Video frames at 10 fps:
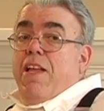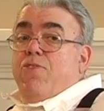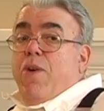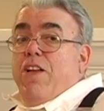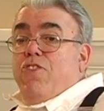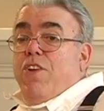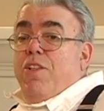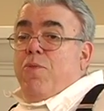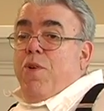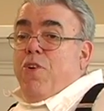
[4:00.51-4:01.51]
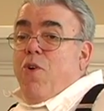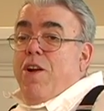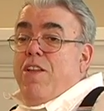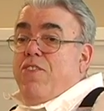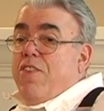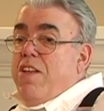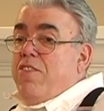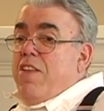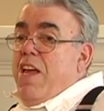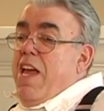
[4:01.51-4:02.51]
That's why it's good to record these
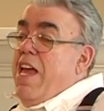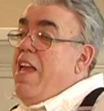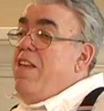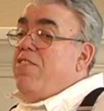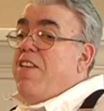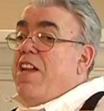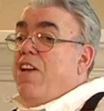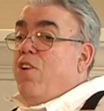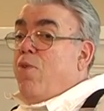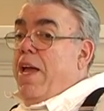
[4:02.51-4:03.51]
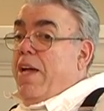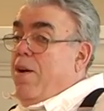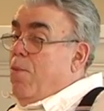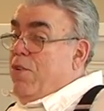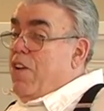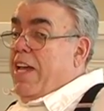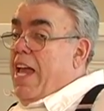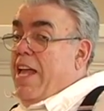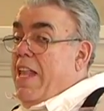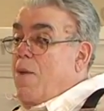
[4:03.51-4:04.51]
things. He said in Greek, which I
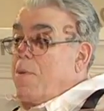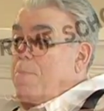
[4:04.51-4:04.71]
cannot